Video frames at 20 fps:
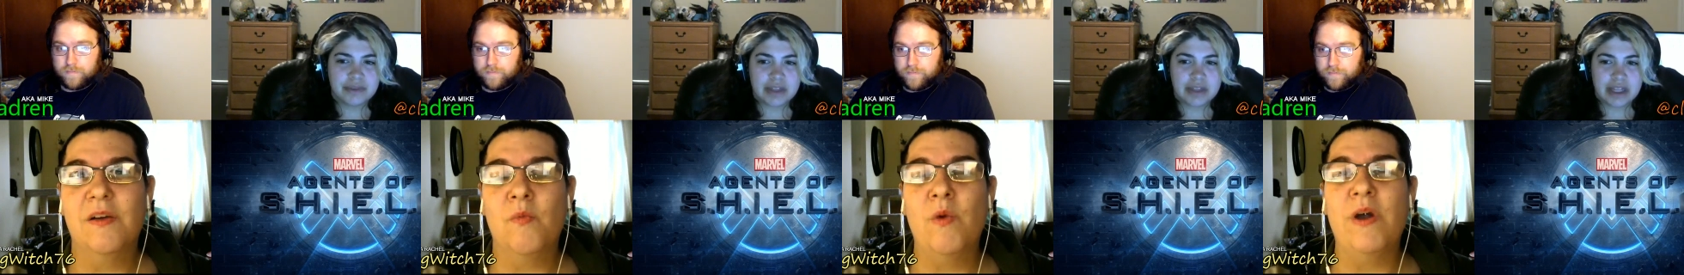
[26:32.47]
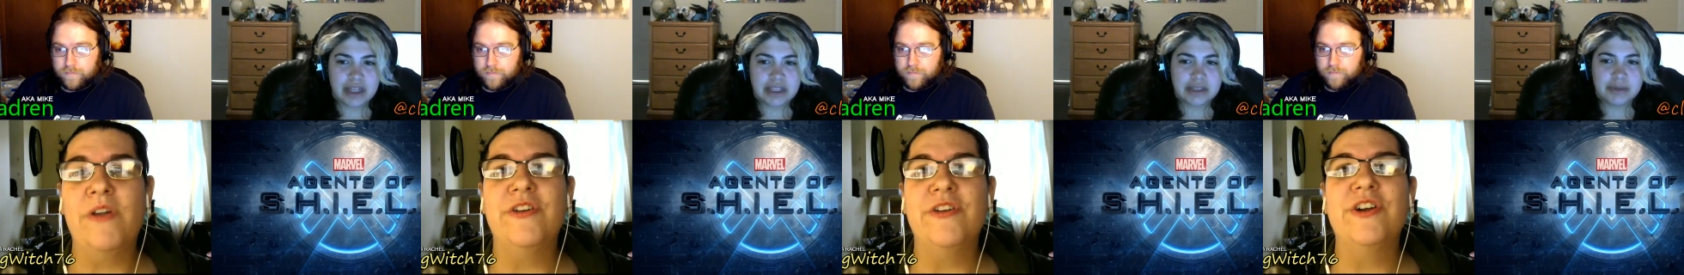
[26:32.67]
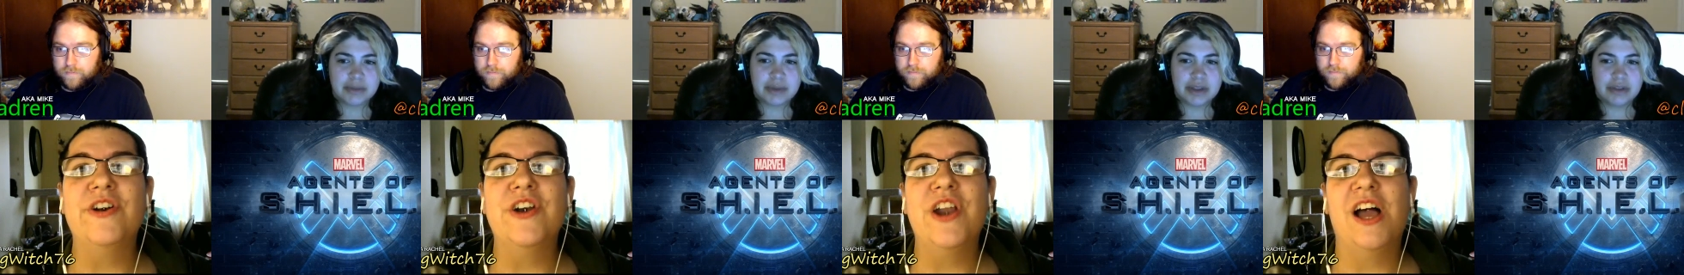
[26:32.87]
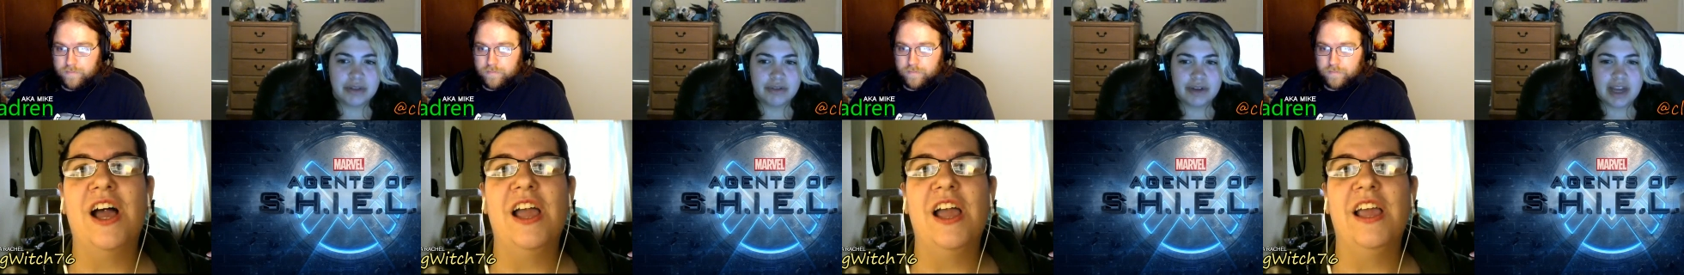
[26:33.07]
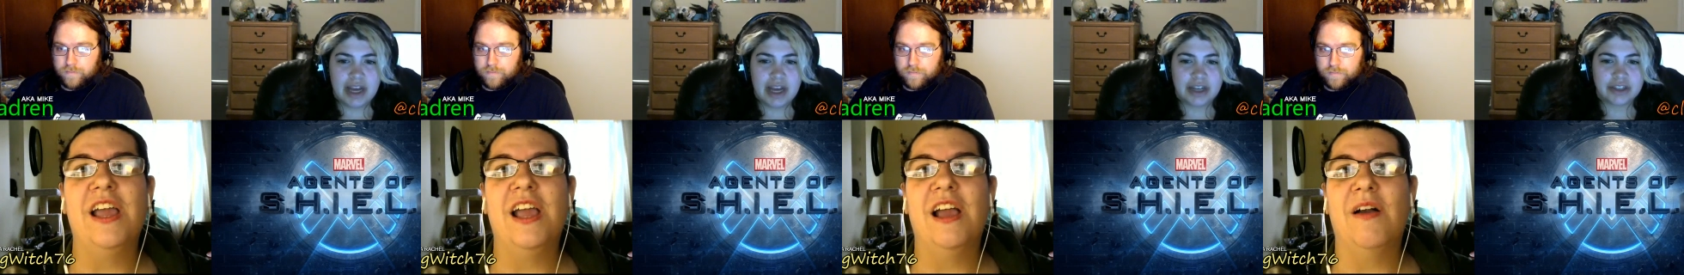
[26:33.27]
Speaker 1: Whether, to be
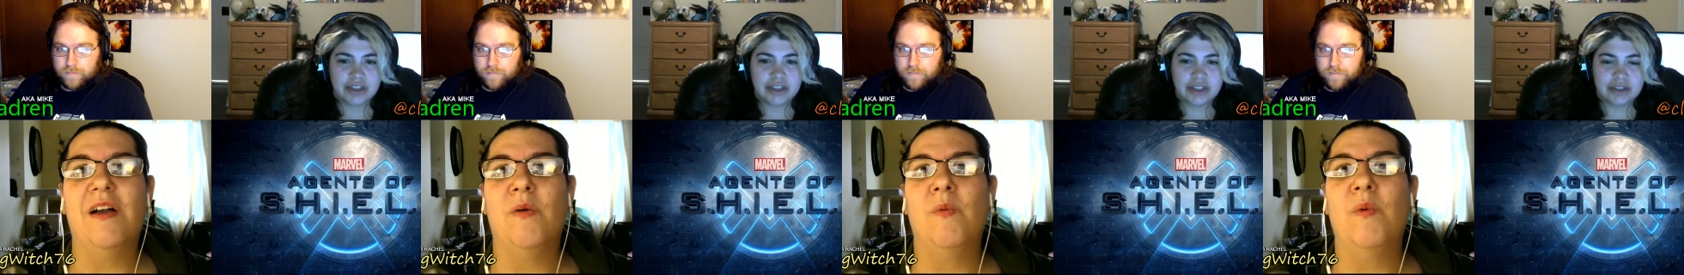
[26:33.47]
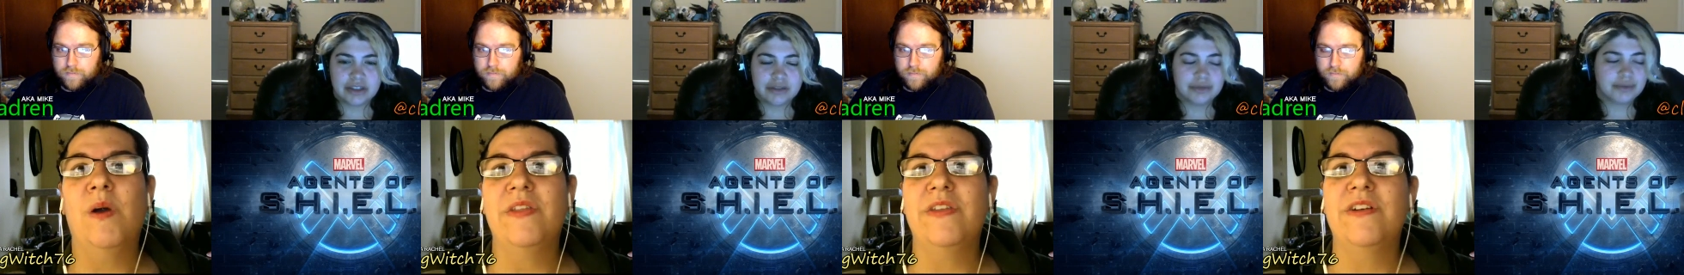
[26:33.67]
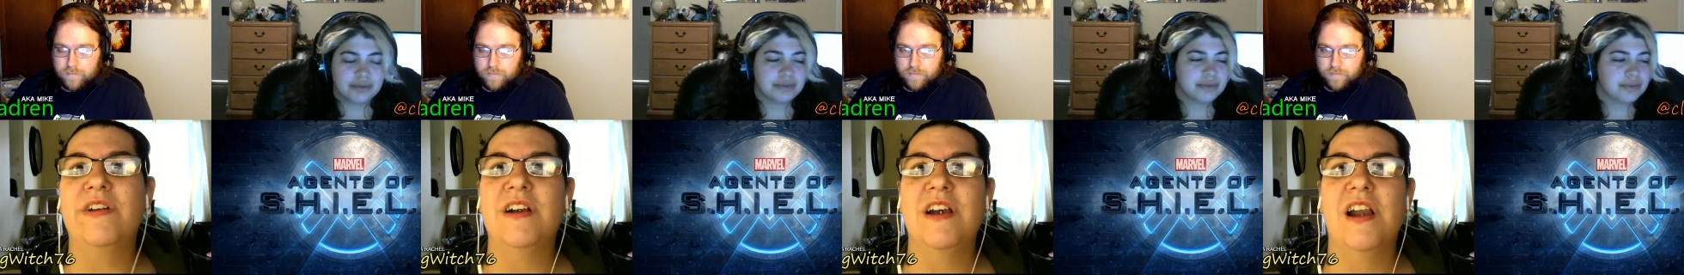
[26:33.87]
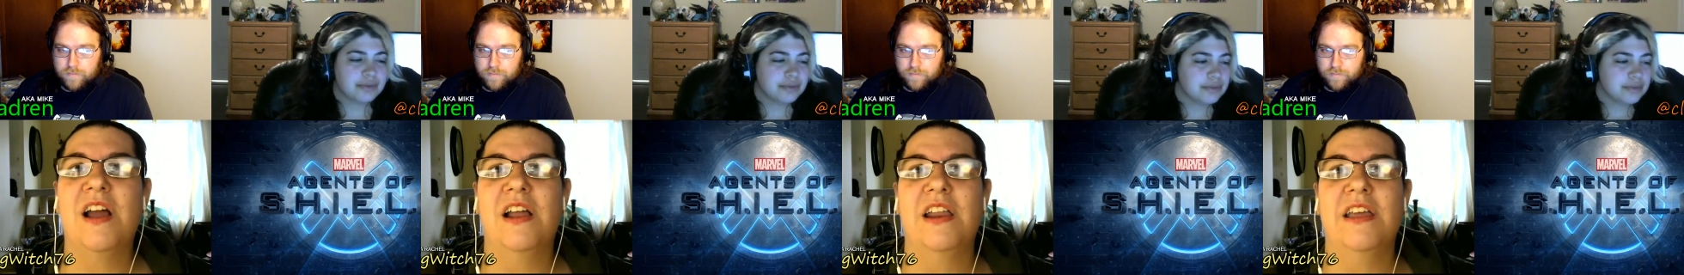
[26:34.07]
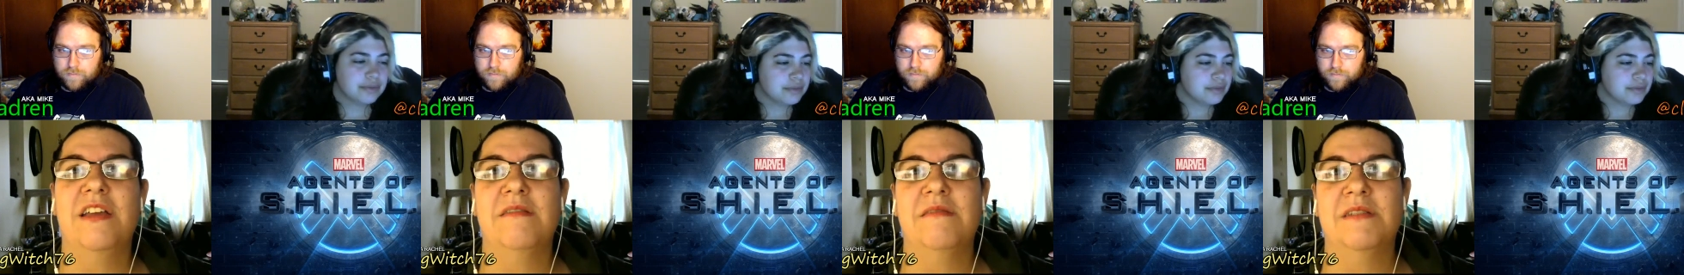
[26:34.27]
the reaction. whether or
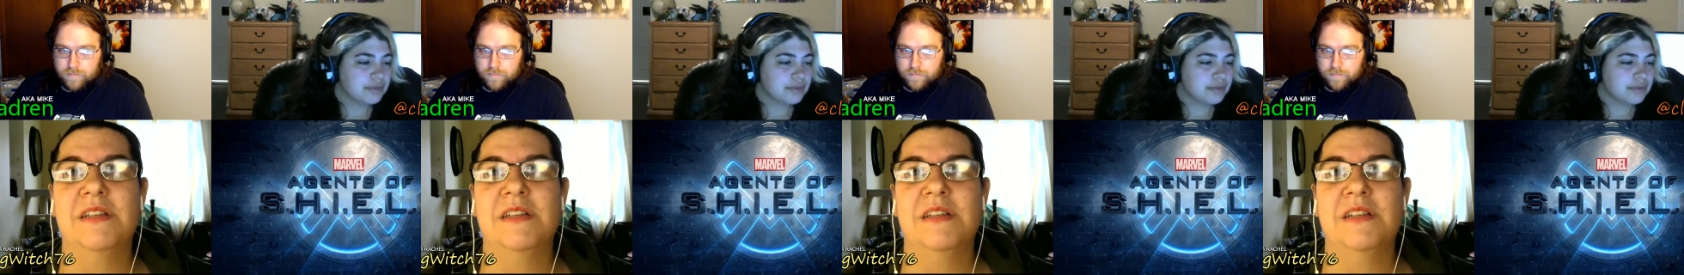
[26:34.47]
not it